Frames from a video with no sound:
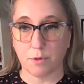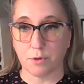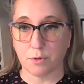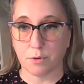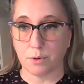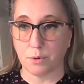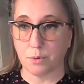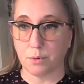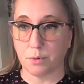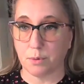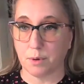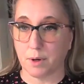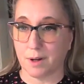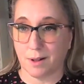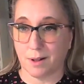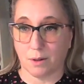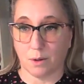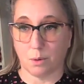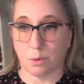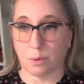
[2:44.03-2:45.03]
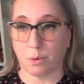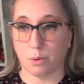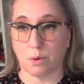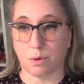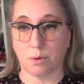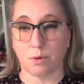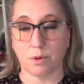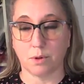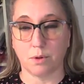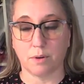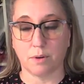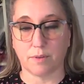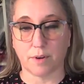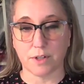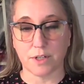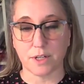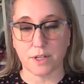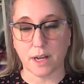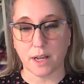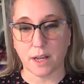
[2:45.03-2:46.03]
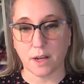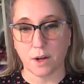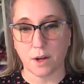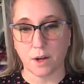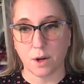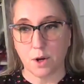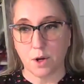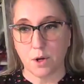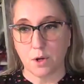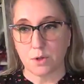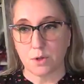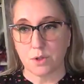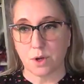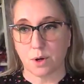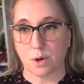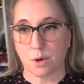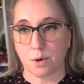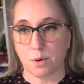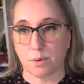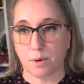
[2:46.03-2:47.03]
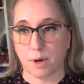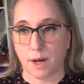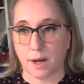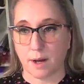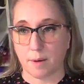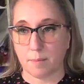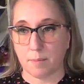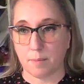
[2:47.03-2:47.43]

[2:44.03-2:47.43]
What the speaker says: through a local university. So